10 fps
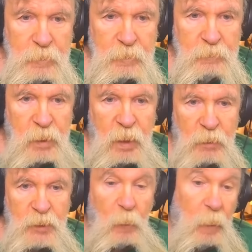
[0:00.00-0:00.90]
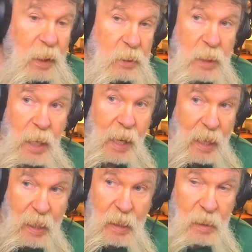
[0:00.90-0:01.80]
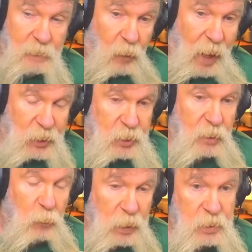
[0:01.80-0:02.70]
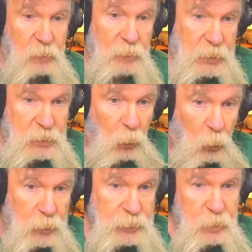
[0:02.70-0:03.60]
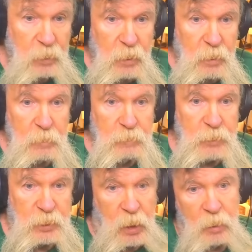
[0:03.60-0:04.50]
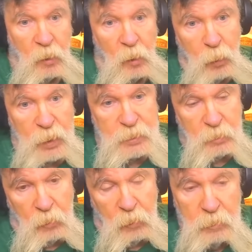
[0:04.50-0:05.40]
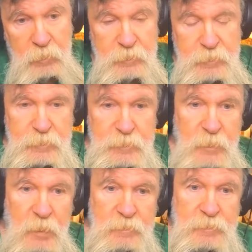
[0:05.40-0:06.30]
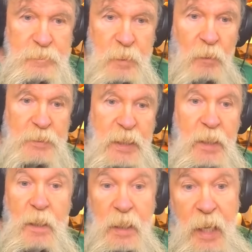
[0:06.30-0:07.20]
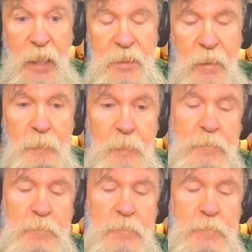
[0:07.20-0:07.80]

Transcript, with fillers: because nobody has a- a- ever actually went to the source, say Gewirtz or or Cena, and ask him,